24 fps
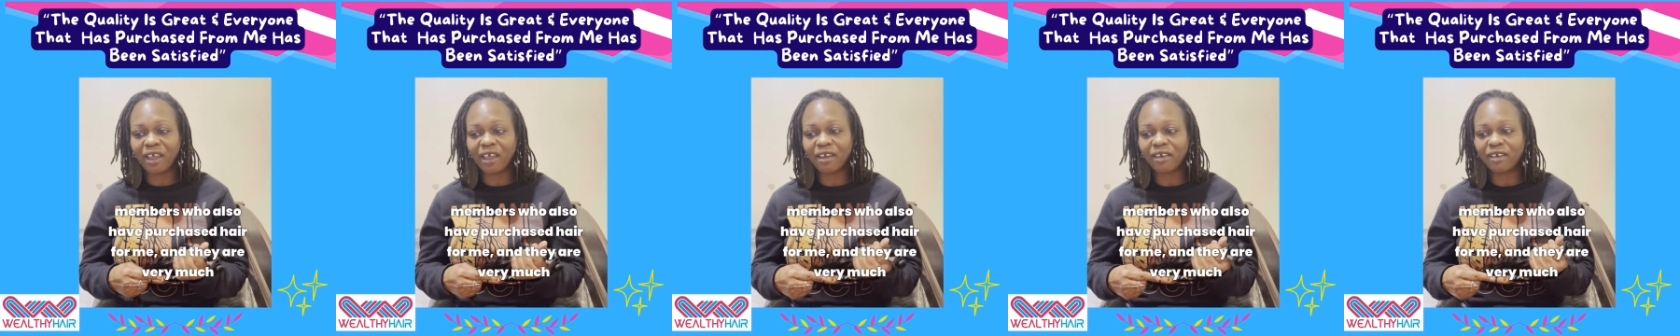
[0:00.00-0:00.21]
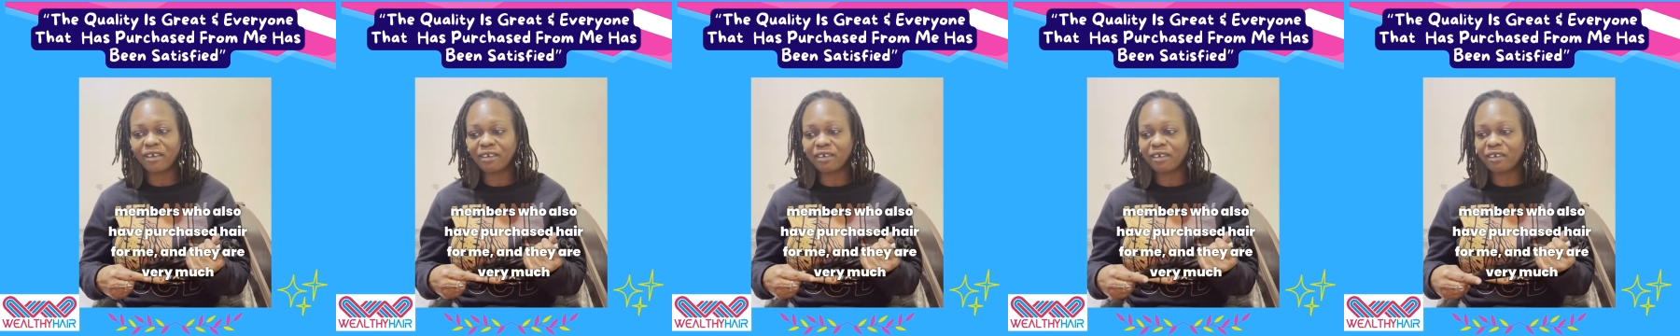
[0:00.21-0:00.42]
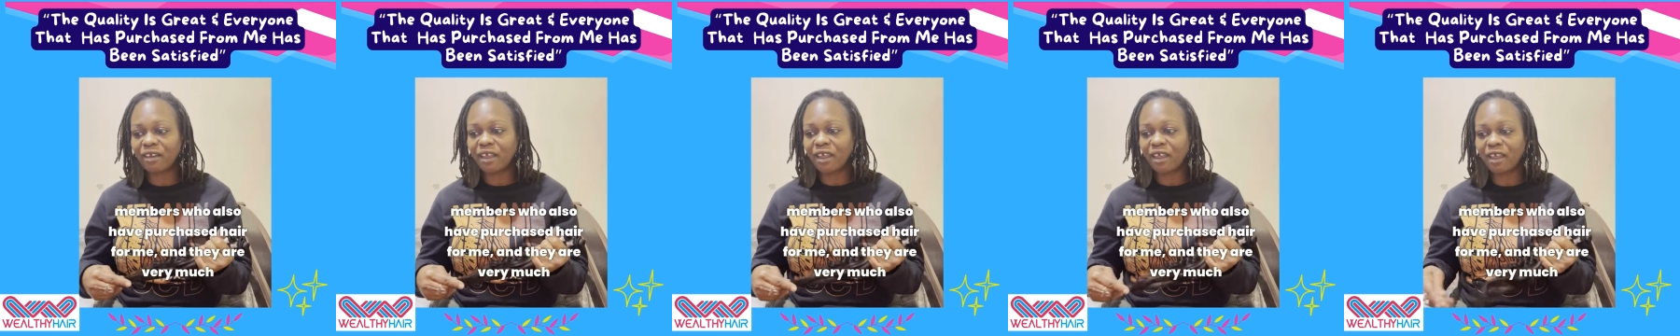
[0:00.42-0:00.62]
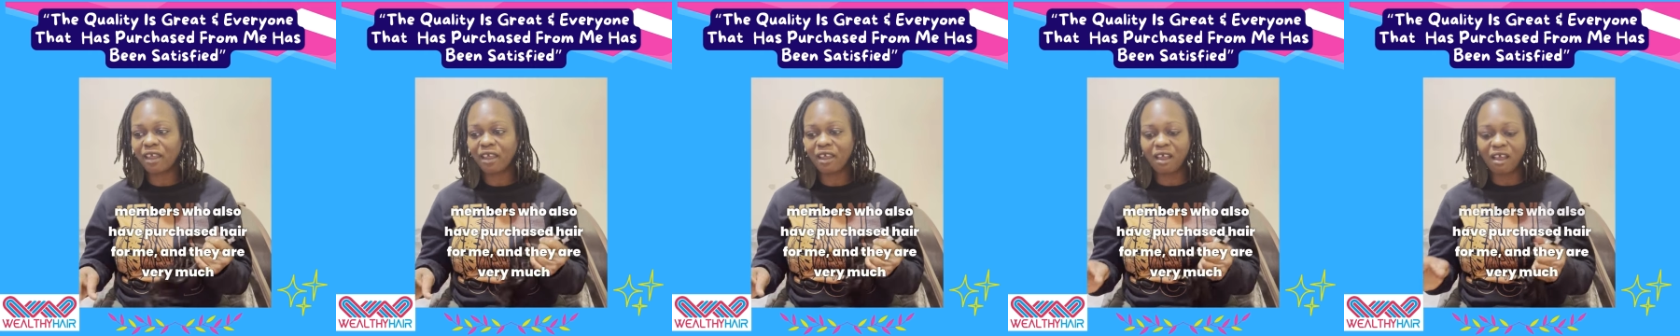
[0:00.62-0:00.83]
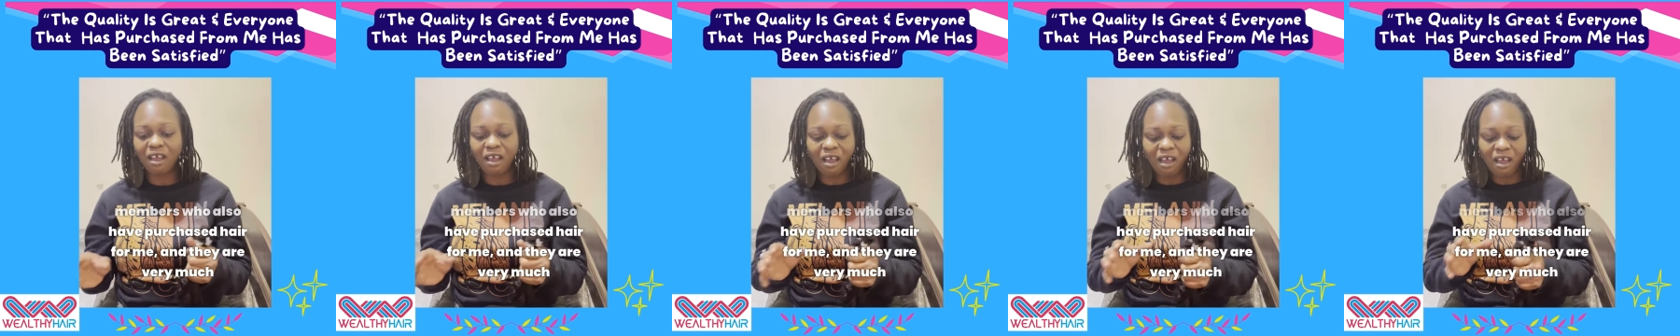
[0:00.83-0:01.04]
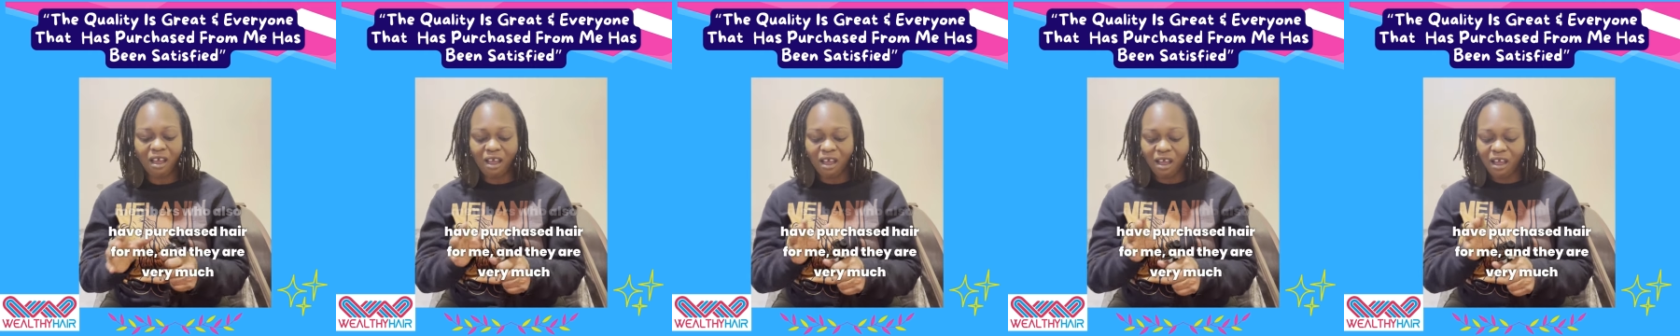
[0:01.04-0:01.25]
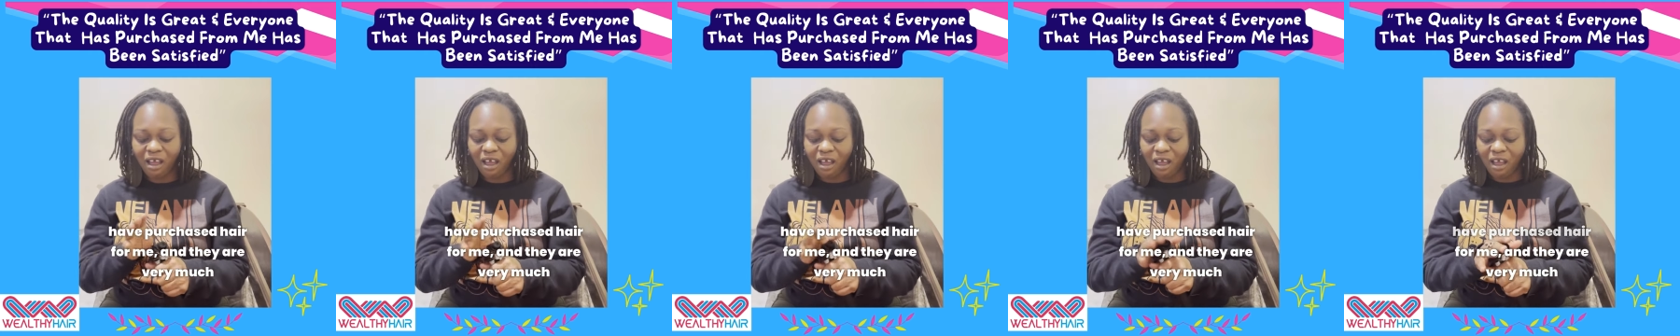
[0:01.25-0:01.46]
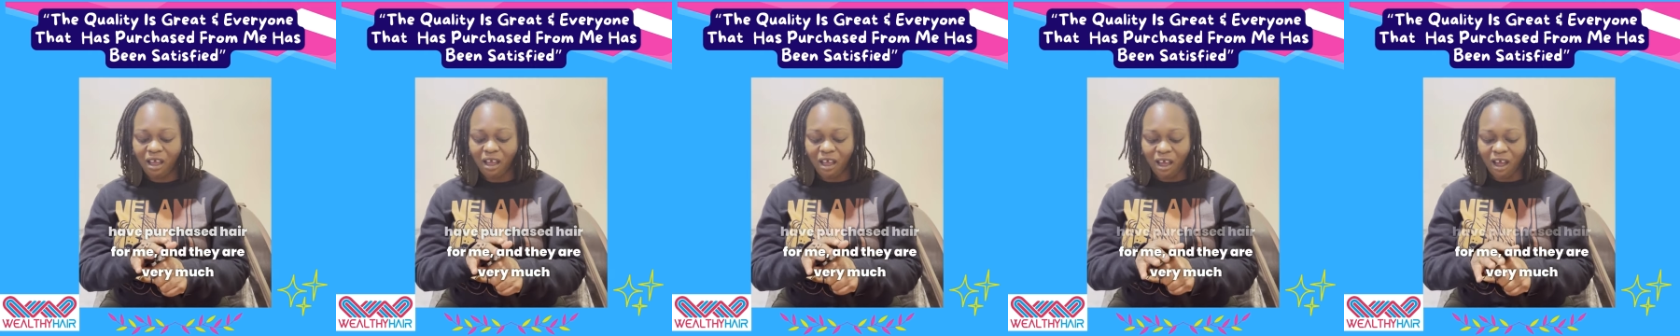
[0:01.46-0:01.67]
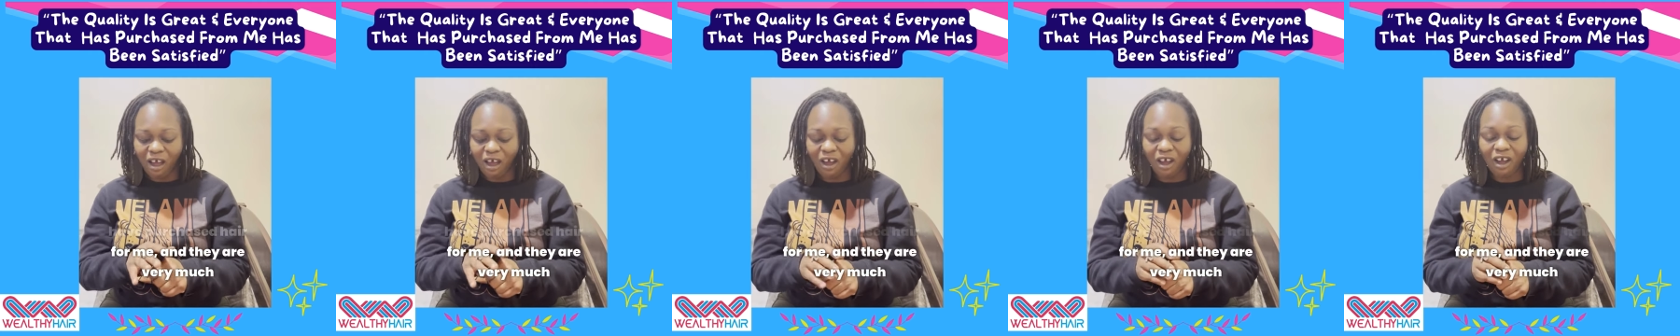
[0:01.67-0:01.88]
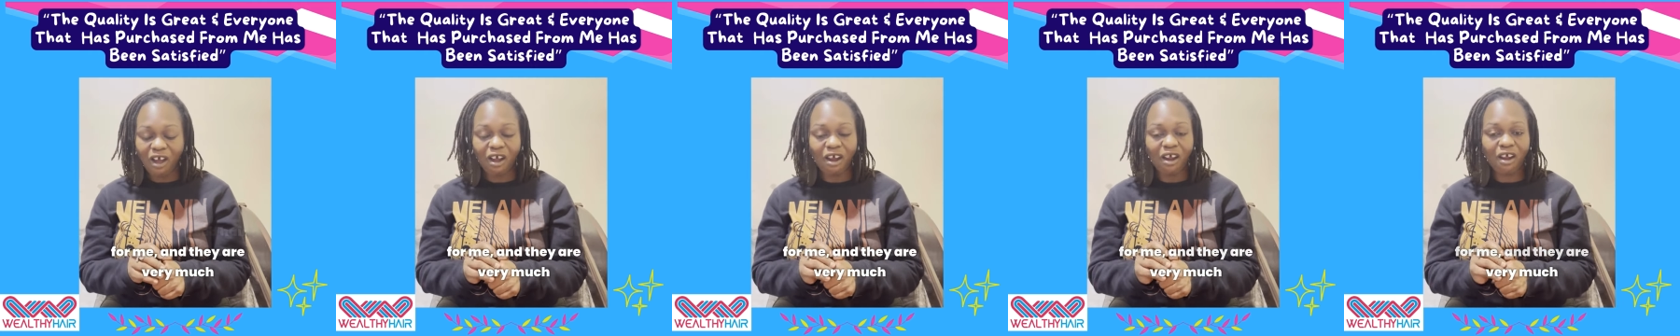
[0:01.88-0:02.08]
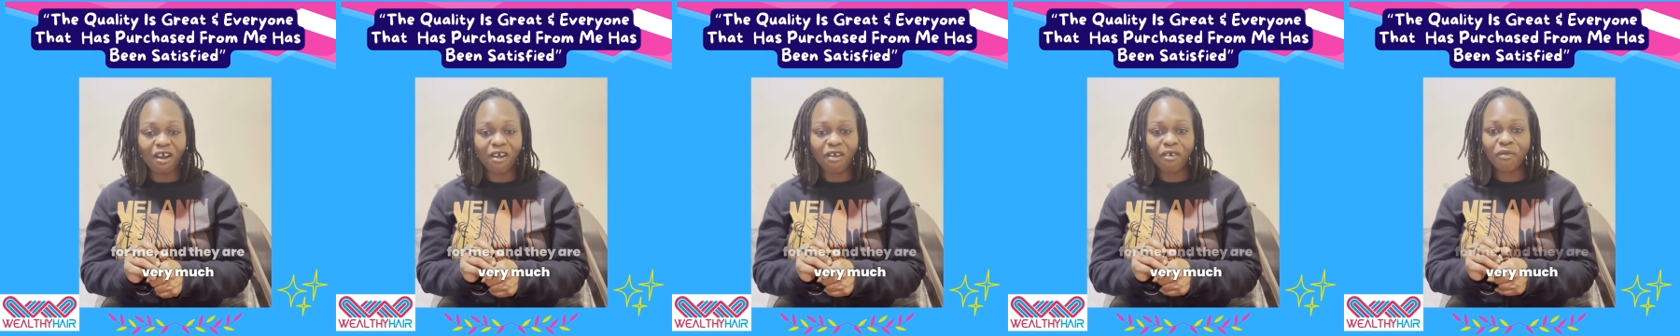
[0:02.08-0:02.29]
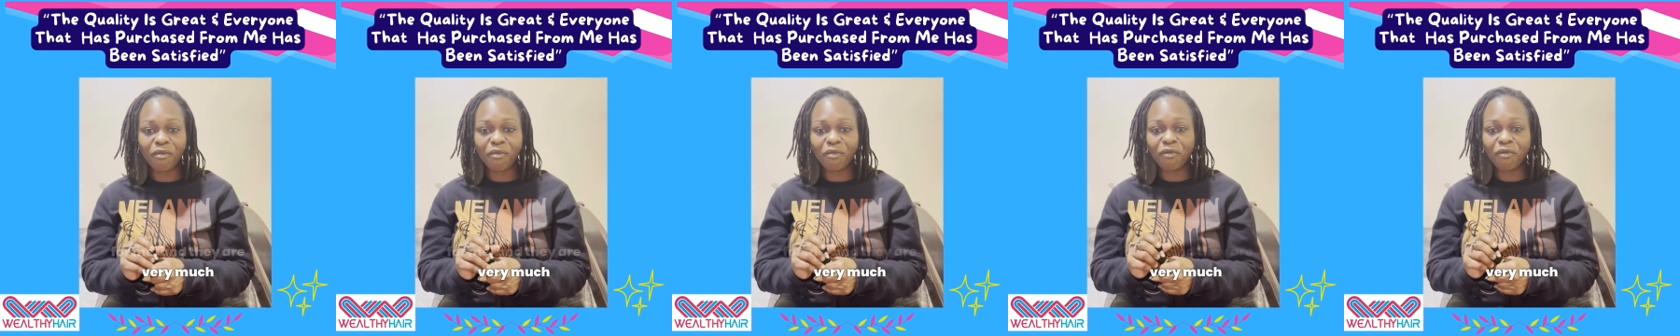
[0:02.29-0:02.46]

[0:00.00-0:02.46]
And they are